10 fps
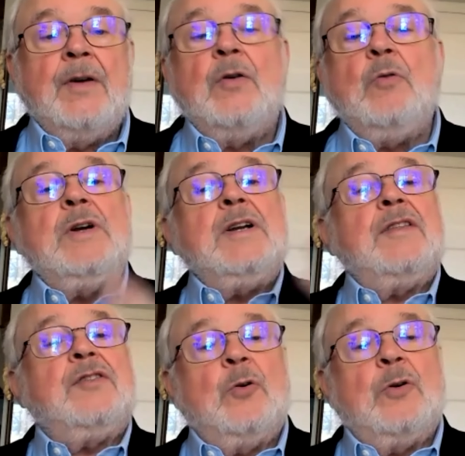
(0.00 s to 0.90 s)
Who in
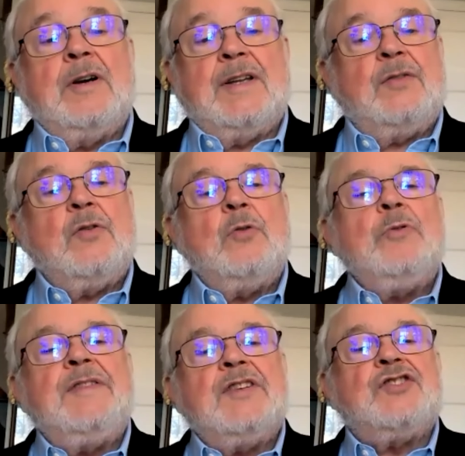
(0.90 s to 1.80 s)
authority? Who
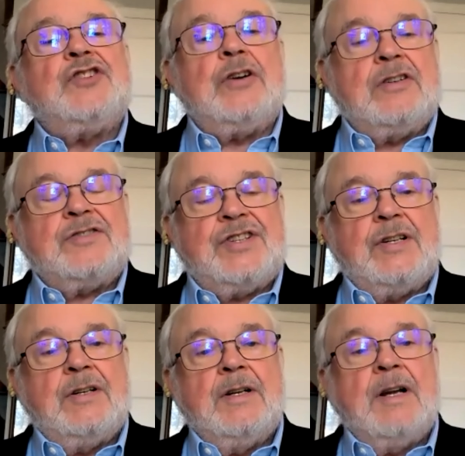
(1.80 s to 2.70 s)
in the church?